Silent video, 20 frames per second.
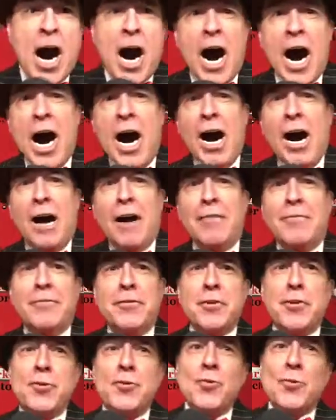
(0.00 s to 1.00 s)
of
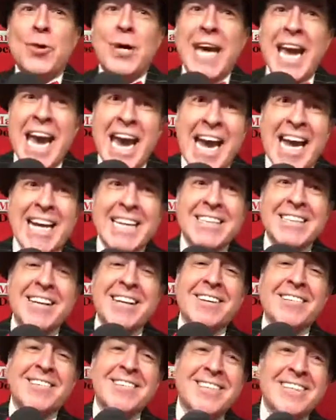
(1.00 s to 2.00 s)
you can't
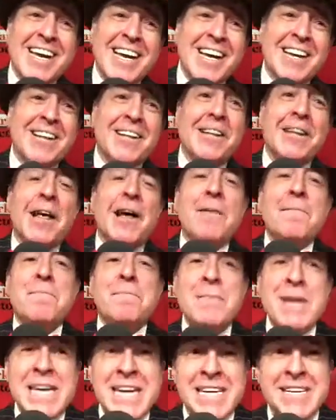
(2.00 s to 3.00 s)
sell
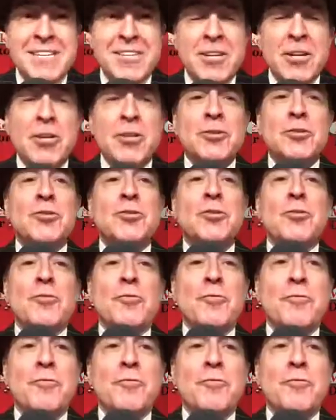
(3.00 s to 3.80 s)
meat to